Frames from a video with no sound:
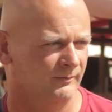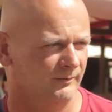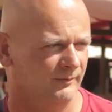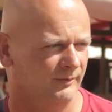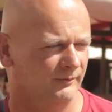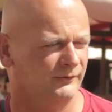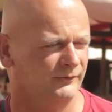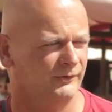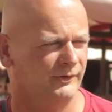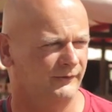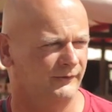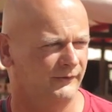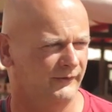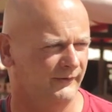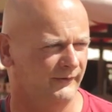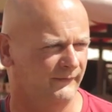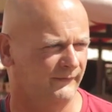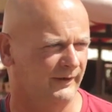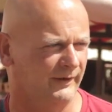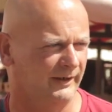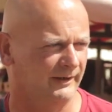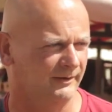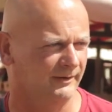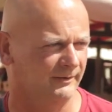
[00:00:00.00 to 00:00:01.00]
Well, due to the
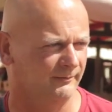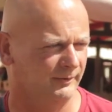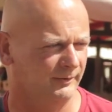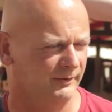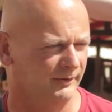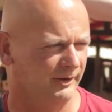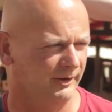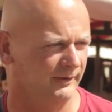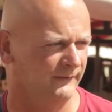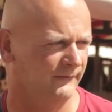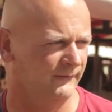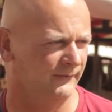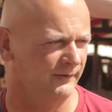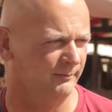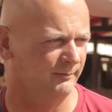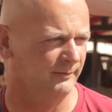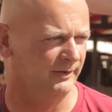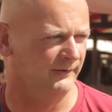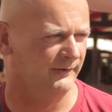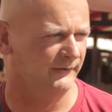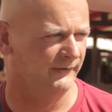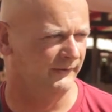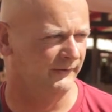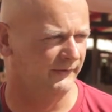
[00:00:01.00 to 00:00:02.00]
fact that we know through
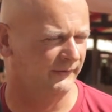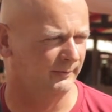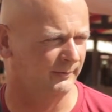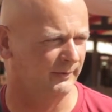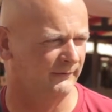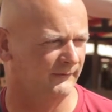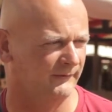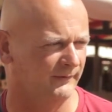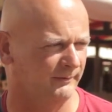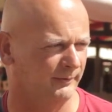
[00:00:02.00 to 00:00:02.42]
meetings with